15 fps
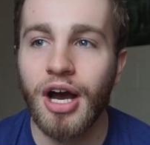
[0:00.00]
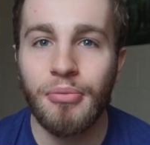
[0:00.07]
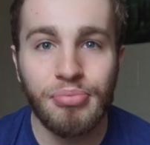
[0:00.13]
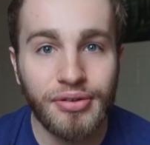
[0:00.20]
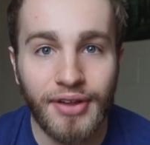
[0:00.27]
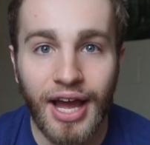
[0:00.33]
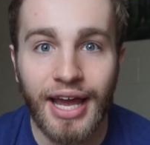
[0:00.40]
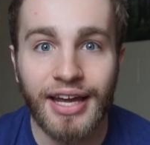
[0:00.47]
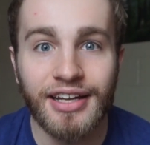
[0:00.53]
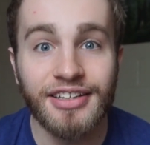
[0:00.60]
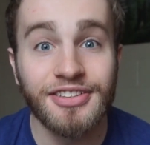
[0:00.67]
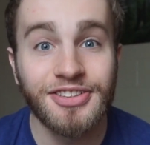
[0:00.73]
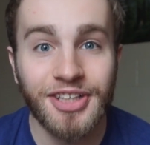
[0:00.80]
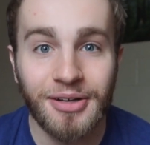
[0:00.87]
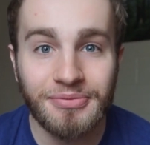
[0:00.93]
apply it
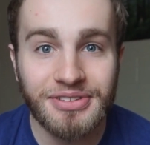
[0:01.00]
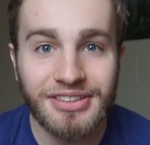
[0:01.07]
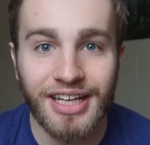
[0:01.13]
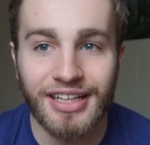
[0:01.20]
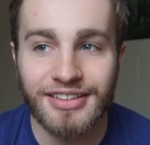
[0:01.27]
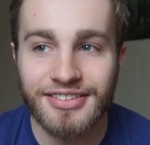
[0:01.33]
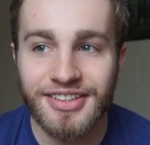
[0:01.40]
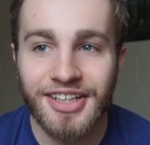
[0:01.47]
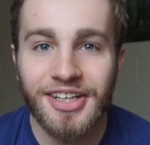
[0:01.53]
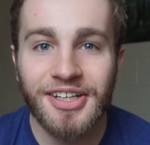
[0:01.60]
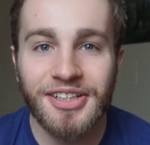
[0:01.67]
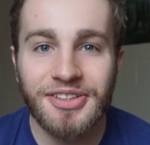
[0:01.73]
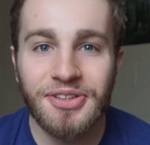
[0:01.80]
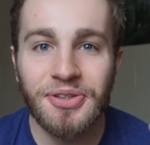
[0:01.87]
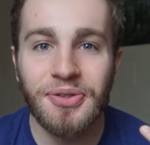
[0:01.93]
in some sense
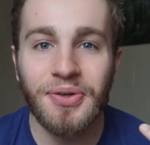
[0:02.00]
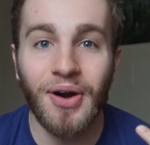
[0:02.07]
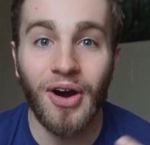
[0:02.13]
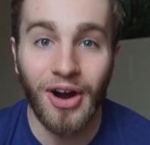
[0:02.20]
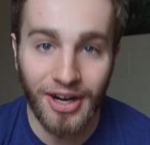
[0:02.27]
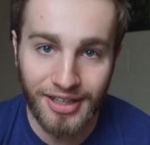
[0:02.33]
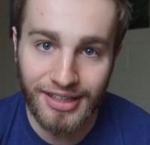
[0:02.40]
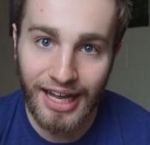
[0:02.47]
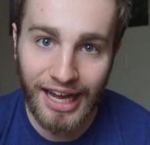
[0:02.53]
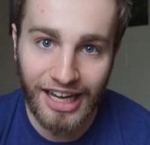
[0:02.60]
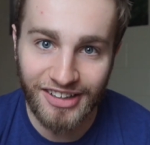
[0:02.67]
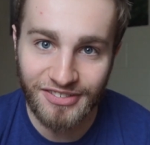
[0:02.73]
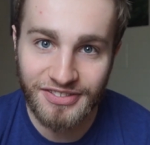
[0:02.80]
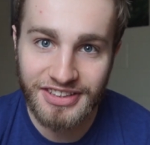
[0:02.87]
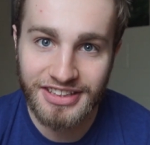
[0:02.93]
to our
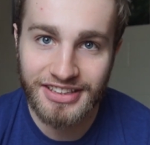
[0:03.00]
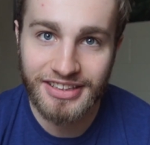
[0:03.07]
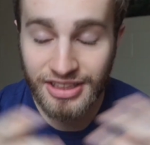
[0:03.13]
lives.